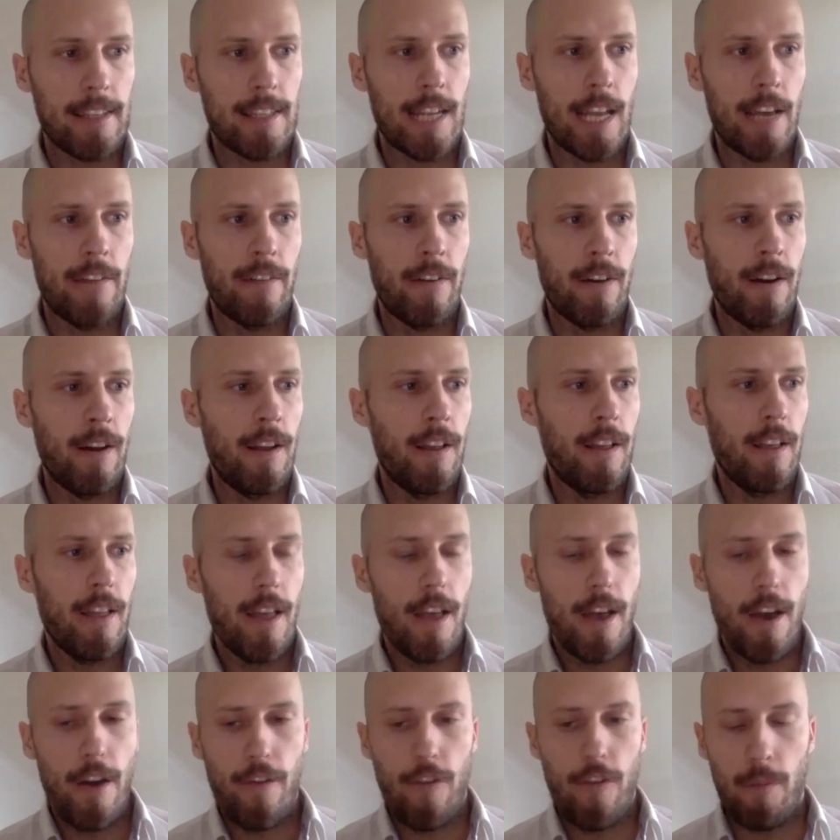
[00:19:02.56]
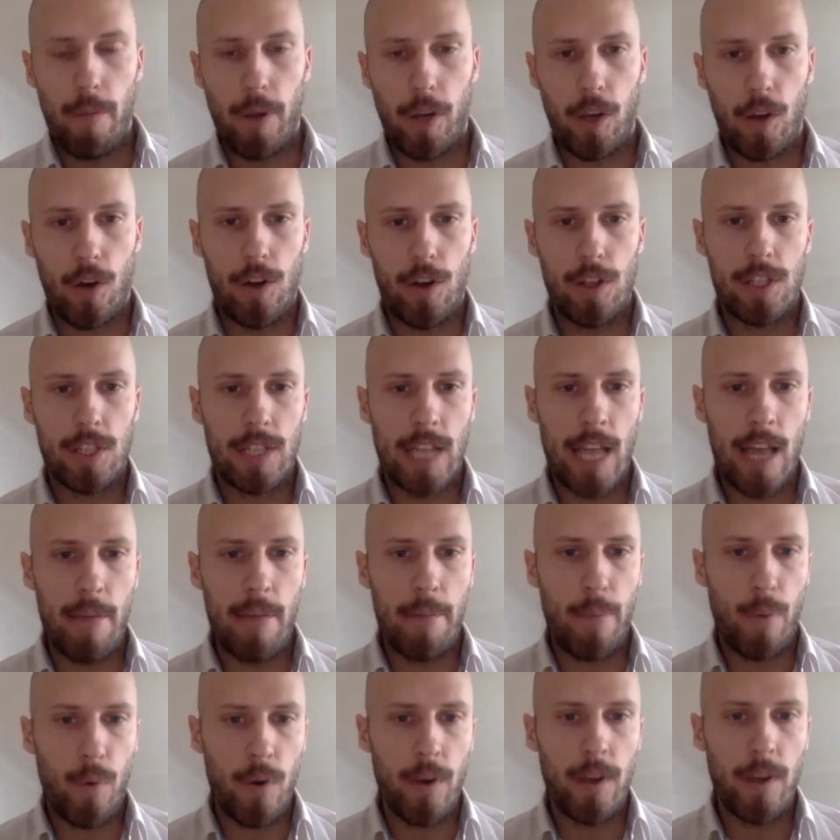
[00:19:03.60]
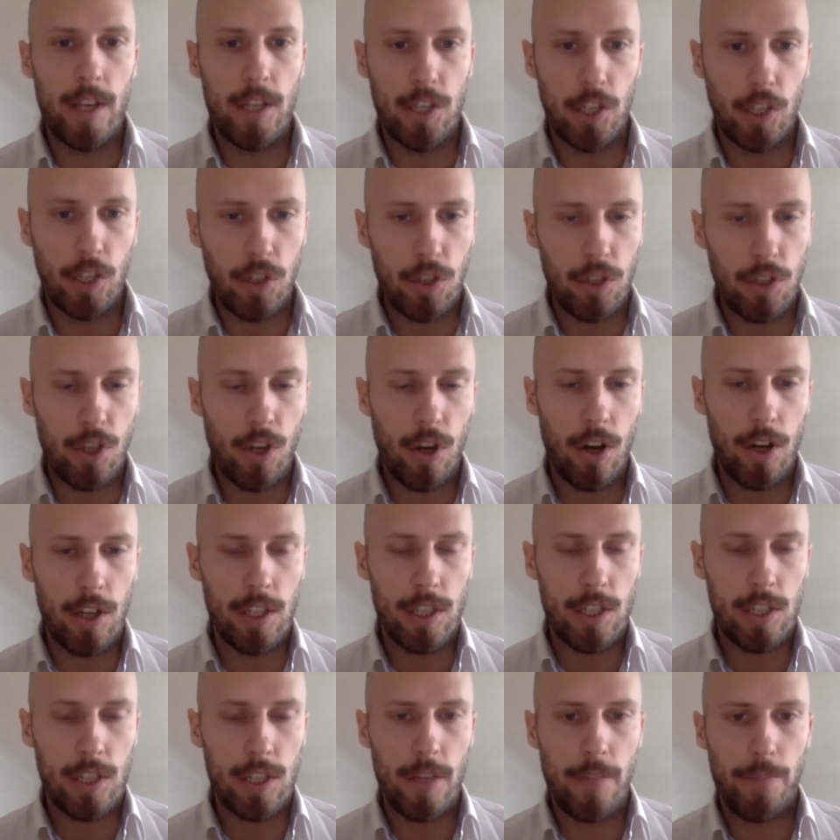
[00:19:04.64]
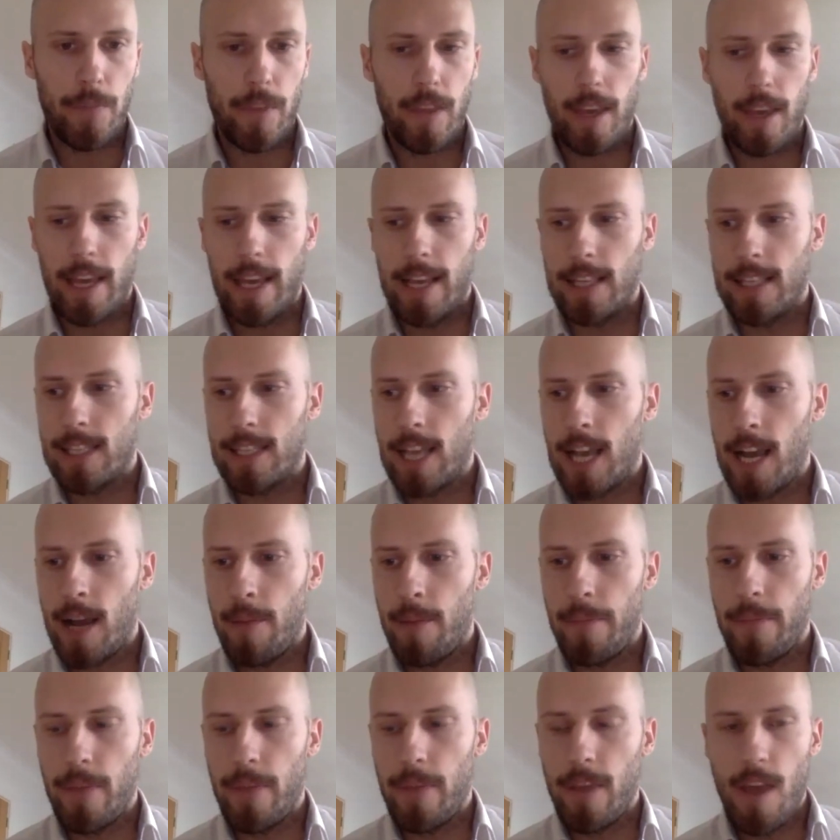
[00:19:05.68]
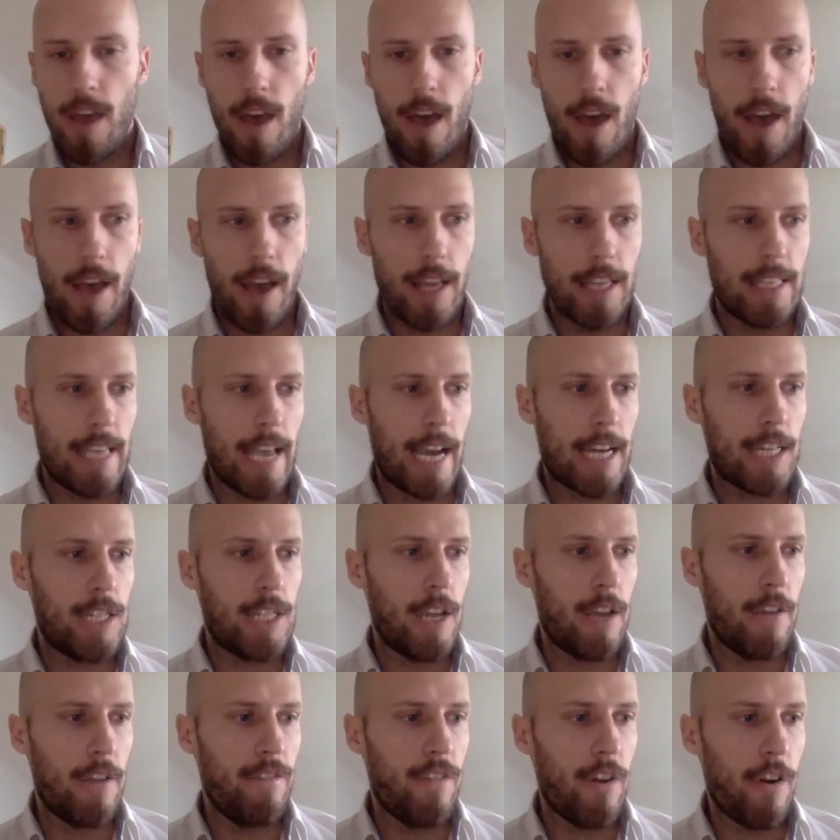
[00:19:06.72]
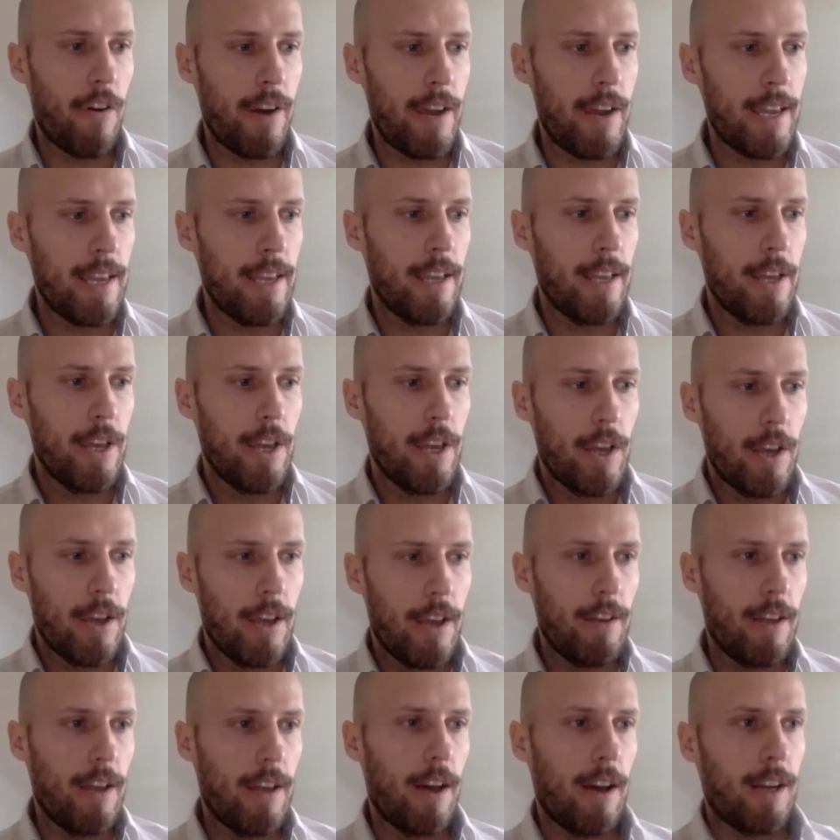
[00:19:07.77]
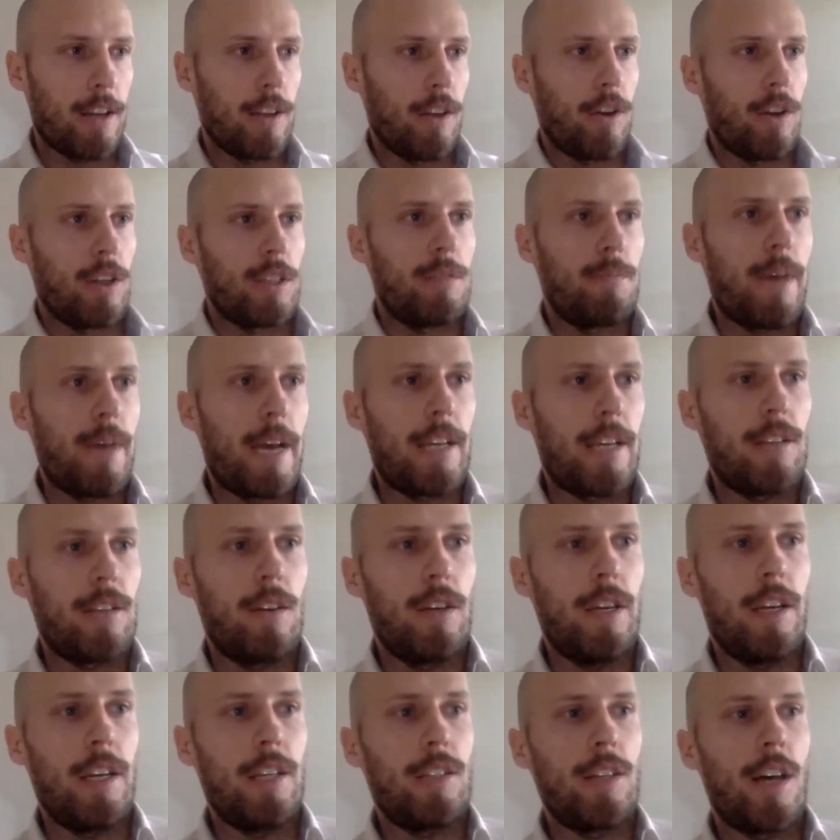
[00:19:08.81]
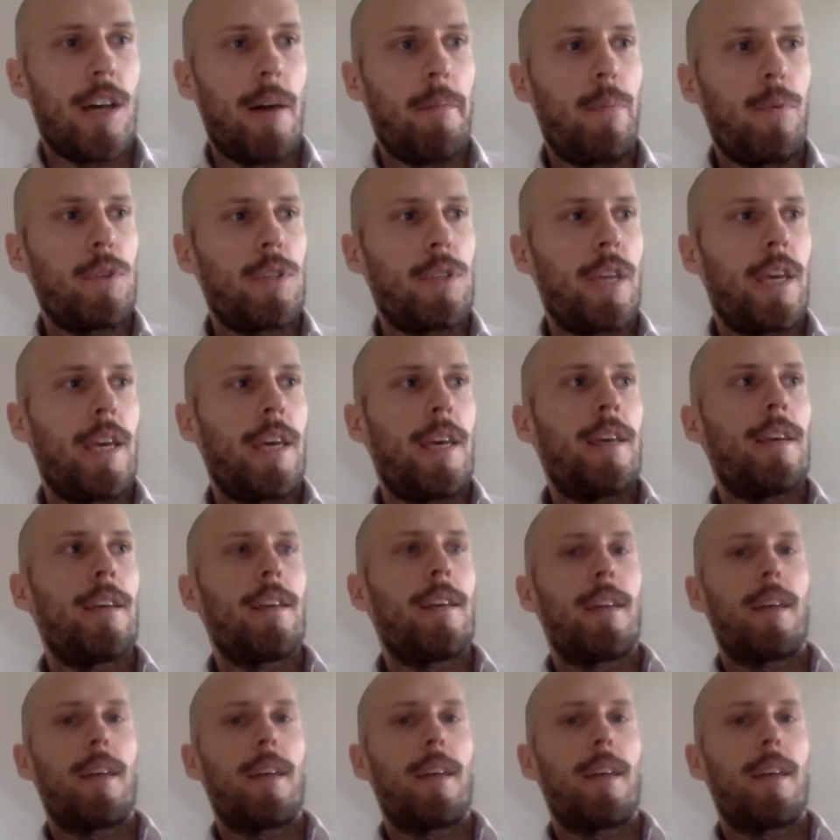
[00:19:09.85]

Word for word: leather, from a cost standpoint, it's a good cost. It's um it's actually a very I've got some like examples here.